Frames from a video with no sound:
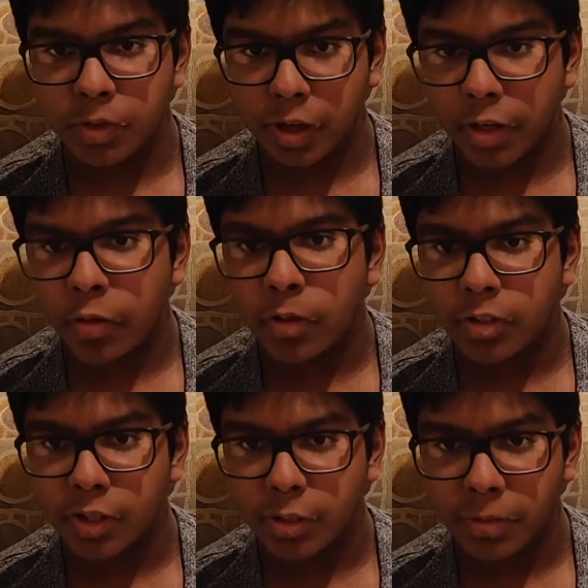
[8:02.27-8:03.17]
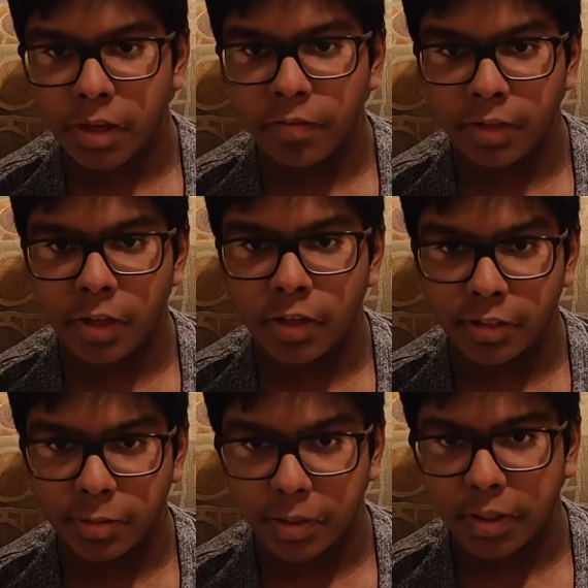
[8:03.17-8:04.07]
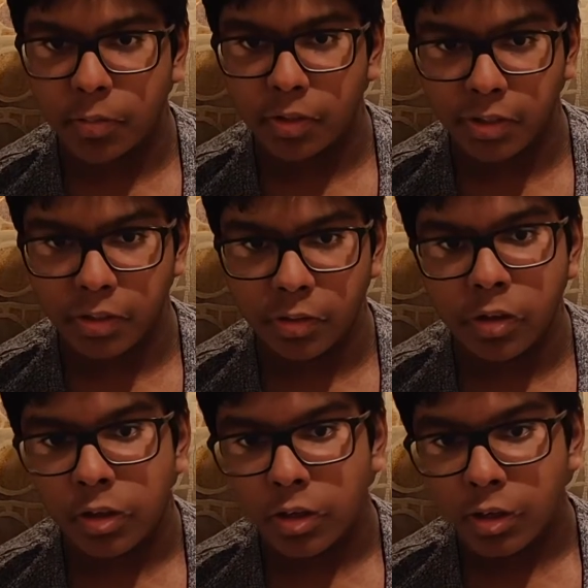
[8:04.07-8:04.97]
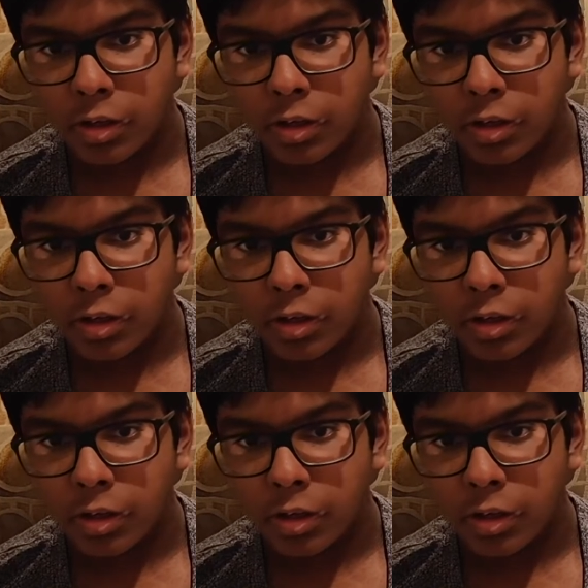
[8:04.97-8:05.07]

Trust me, like, I know what it's like to be heavy. I didn't expect that one to kill.